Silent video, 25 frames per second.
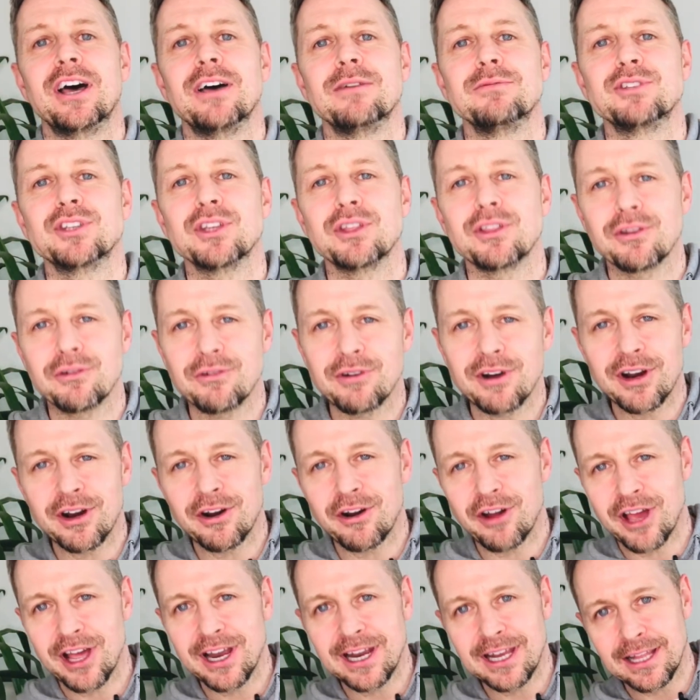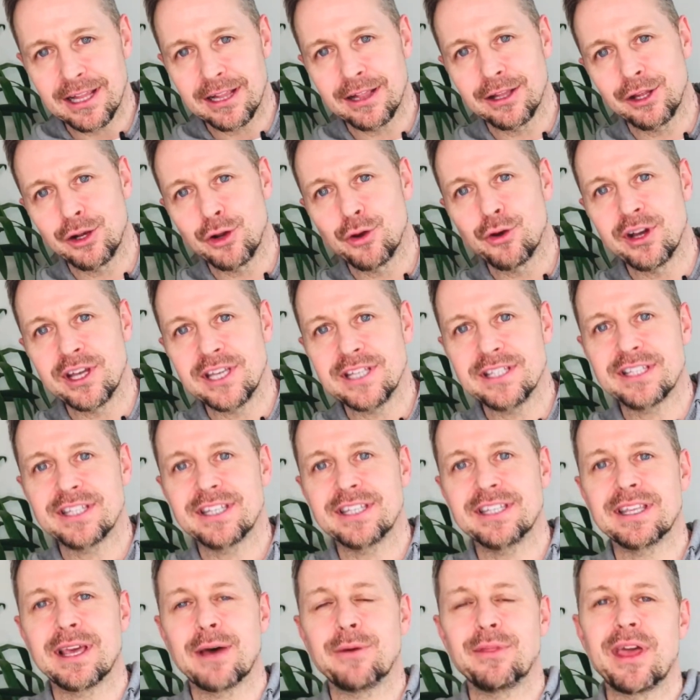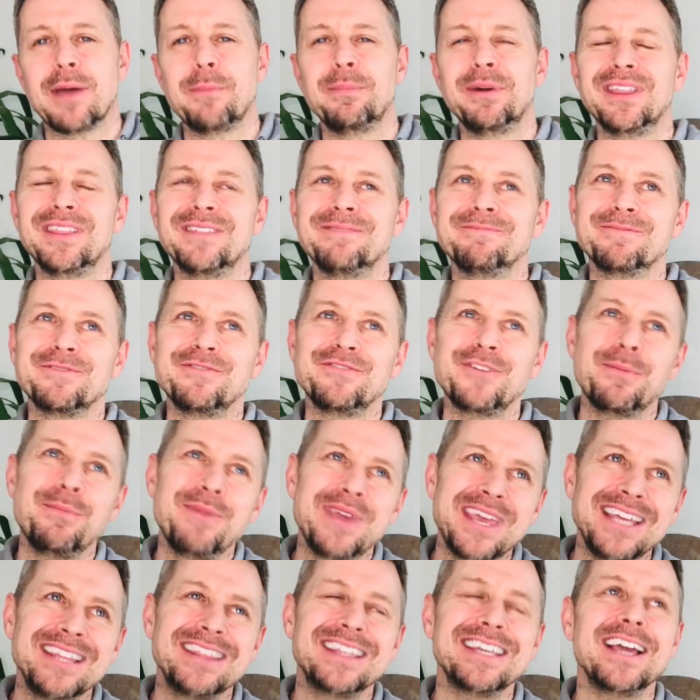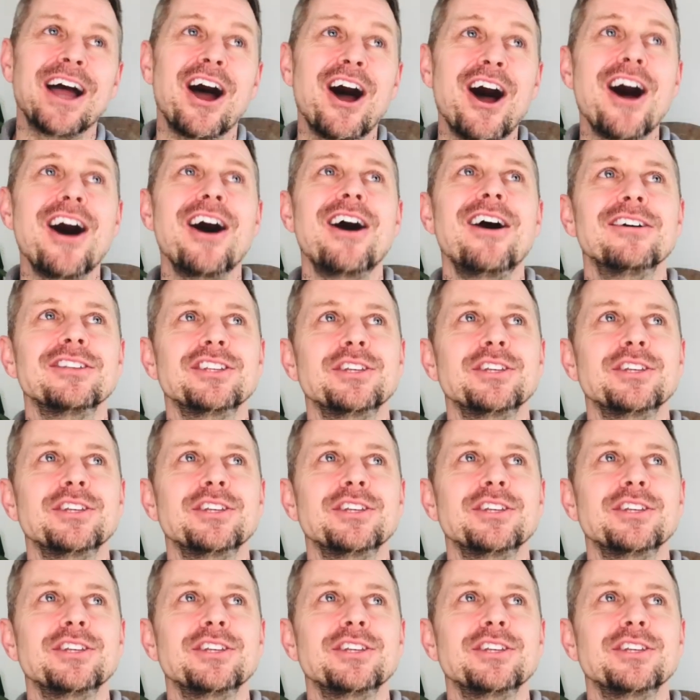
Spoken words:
So there are a little annoyances out there, but for me they are,